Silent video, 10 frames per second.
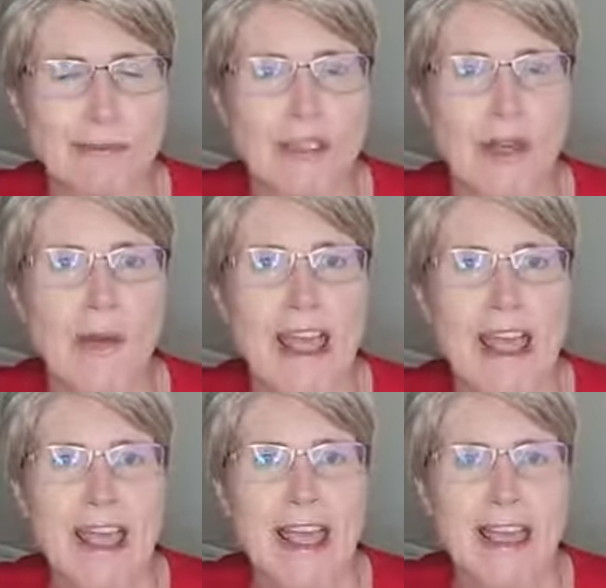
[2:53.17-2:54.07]
So
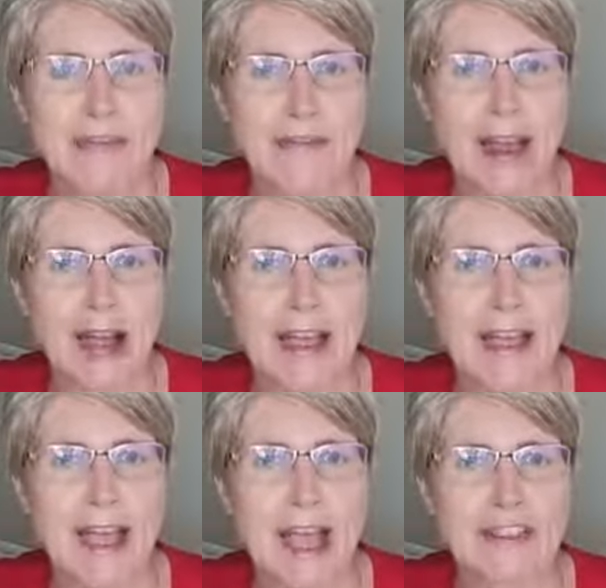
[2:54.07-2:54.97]
if
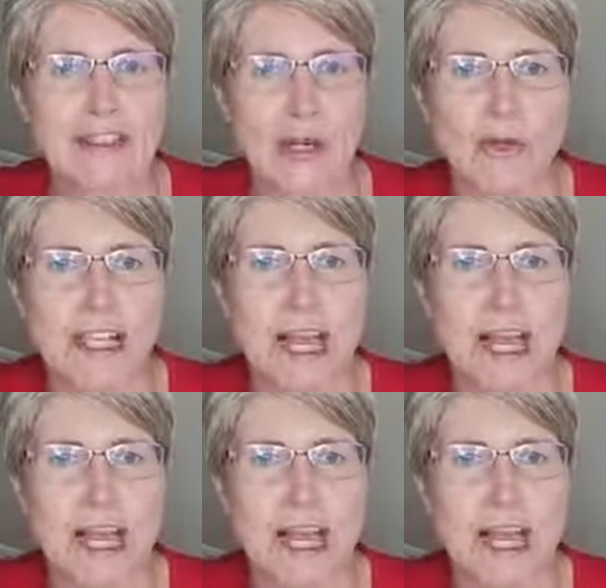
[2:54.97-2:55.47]
I don't